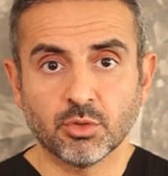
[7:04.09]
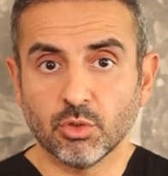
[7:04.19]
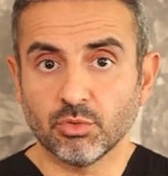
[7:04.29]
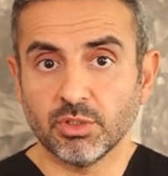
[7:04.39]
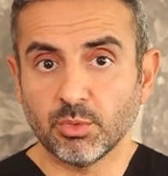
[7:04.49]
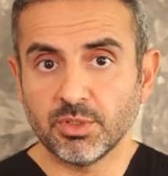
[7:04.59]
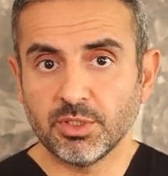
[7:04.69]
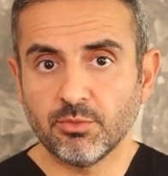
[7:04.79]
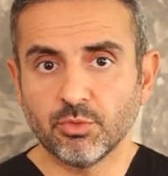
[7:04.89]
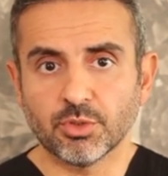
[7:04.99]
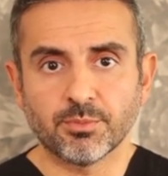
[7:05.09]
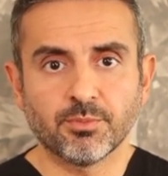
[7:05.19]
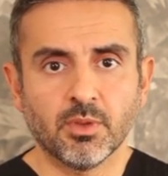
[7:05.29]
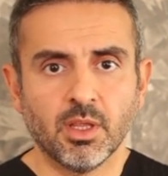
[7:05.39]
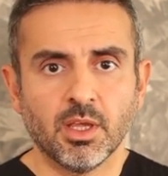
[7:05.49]
totally 24.
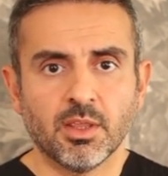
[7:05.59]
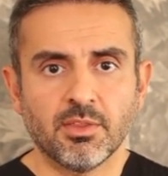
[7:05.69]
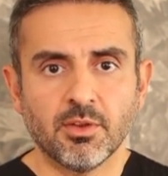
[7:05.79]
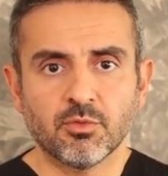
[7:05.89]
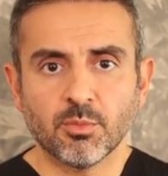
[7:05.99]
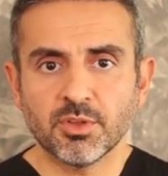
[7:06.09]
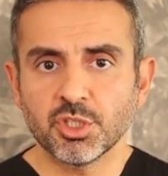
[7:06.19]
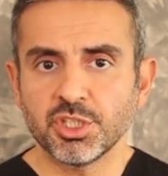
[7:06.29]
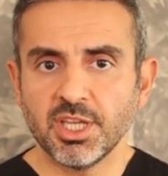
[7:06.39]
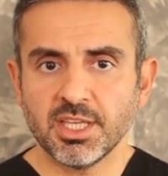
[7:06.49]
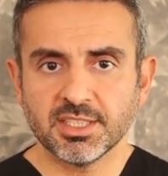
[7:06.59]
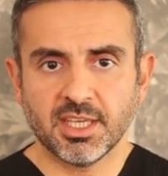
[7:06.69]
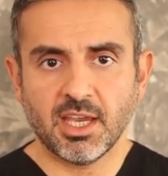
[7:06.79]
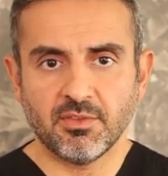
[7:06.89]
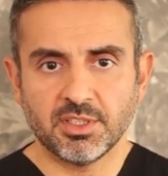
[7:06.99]
They form the chest
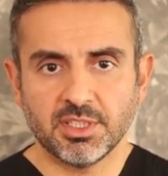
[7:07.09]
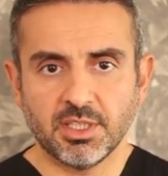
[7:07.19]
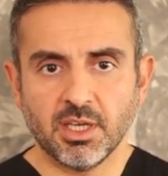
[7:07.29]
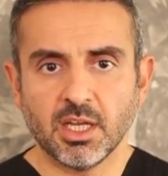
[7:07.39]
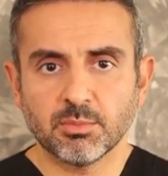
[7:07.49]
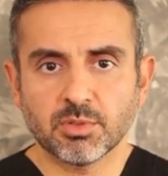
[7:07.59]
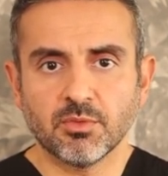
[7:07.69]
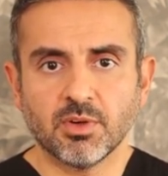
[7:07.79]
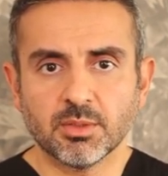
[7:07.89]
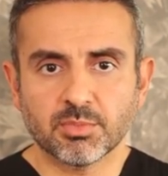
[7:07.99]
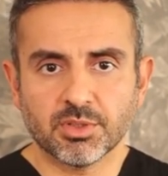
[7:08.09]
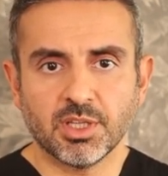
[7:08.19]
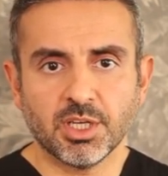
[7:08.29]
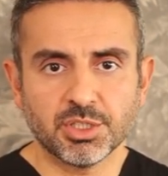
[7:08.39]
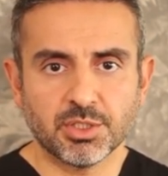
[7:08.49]
cavity and provide
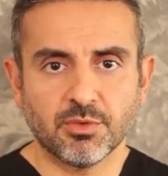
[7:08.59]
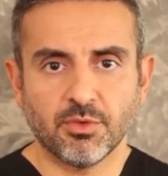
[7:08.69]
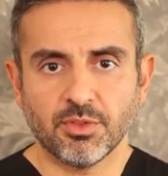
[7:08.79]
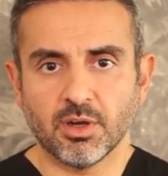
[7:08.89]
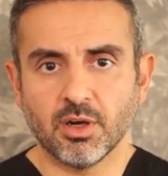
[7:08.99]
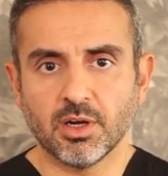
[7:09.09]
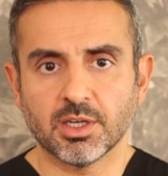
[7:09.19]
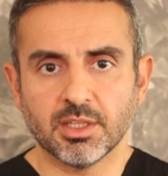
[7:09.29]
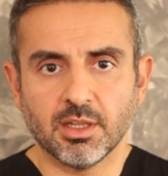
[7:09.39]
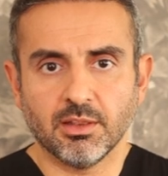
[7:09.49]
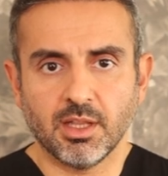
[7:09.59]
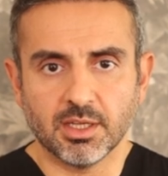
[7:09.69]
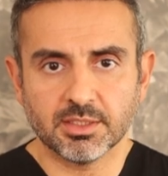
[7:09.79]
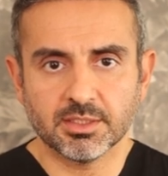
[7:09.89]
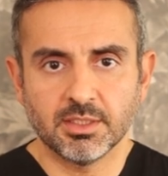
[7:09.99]
protection for the heart and
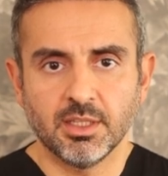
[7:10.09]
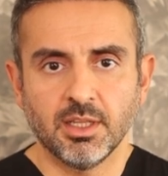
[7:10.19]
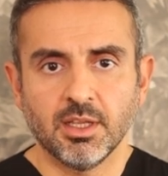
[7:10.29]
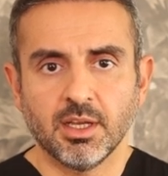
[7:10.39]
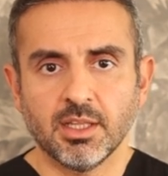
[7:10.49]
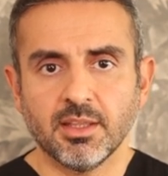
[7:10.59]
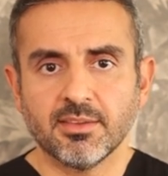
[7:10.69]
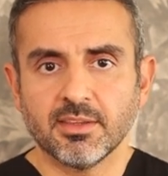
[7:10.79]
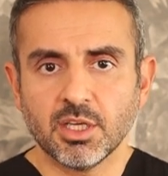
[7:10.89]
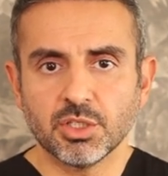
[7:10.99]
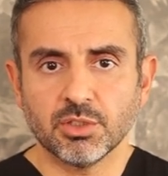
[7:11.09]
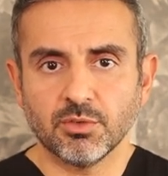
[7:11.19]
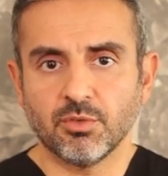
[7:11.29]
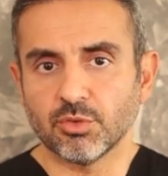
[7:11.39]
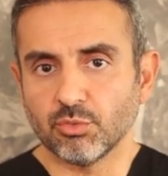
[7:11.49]
lungs, and
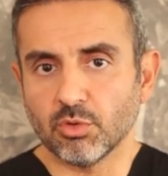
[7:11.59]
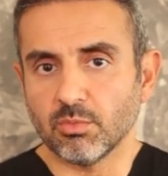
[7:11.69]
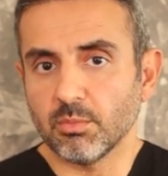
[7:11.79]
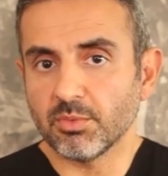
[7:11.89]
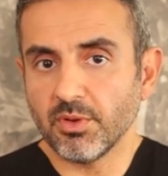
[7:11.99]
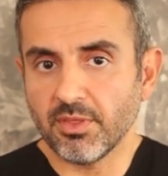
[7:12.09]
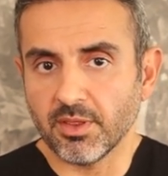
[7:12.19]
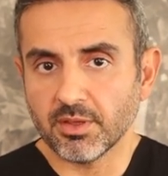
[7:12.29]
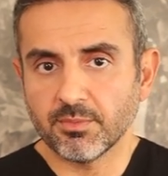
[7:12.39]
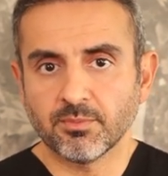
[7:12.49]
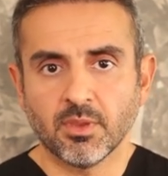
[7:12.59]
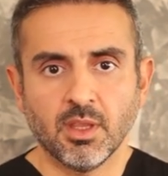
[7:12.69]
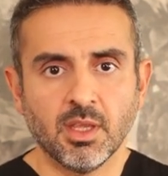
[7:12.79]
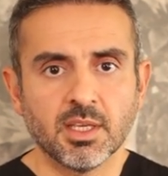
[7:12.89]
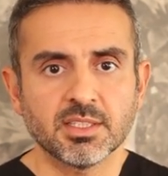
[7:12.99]
essential for normal breathing.
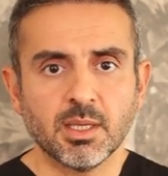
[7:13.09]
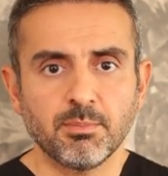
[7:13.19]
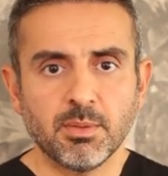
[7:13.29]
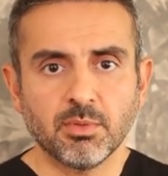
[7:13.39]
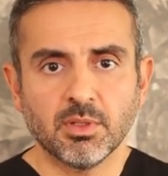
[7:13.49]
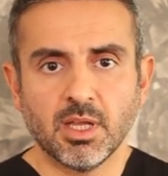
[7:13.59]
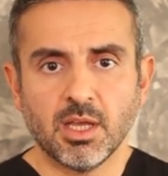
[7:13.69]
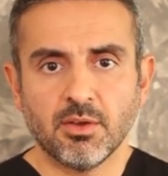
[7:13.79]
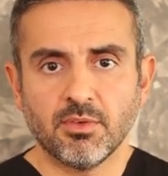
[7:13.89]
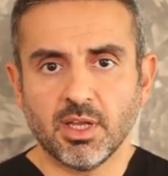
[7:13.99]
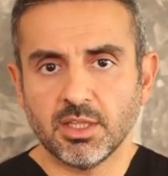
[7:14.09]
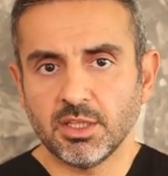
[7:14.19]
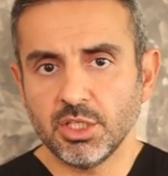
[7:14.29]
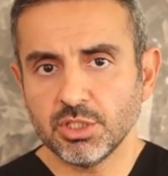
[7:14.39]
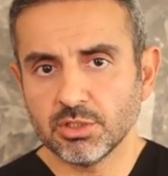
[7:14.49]
Some people have
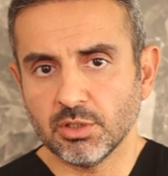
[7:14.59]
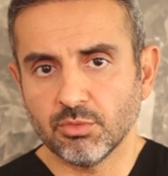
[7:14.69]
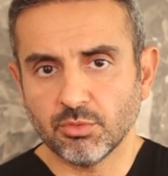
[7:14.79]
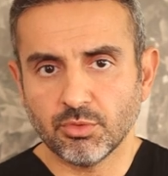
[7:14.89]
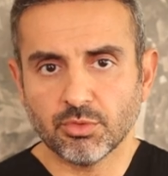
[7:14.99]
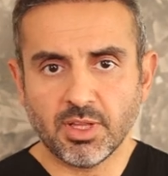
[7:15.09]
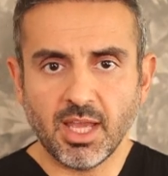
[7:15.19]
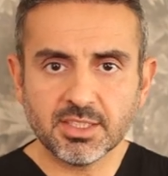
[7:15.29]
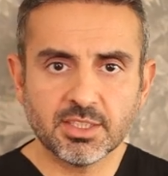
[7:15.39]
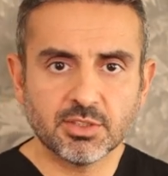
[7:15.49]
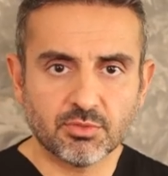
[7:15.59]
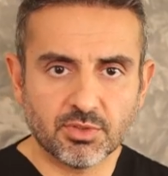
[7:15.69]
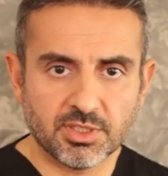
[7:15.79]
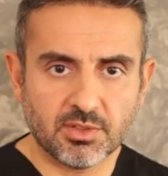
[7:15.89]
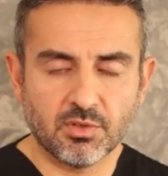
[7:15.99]
additional or
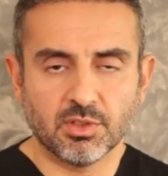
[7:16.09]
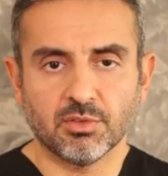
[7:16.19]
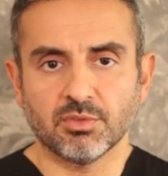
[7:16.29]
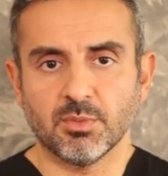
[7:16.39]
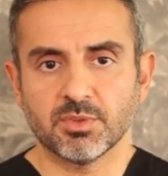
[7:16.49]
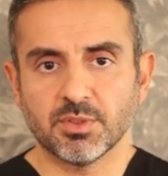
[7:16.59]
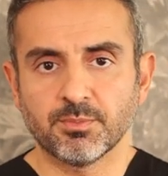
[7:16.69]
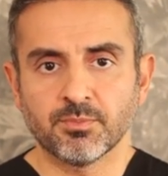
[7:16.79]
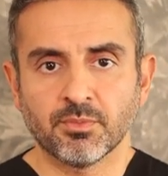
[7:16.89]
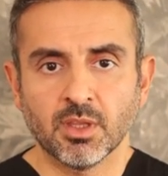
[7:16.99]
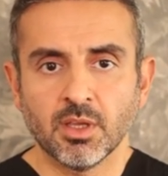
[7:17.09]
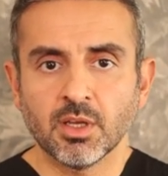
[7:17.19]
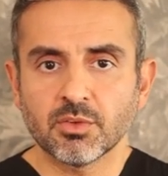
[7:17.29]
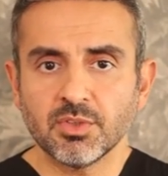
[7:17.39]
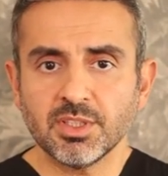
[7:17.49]
accessory cervical ribs.
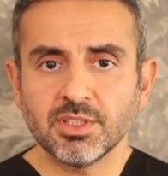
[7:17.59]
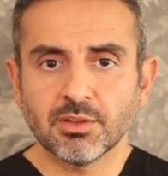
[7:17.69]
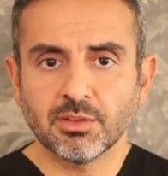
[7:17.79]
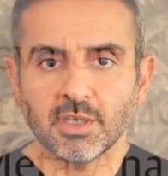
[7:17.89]
Recent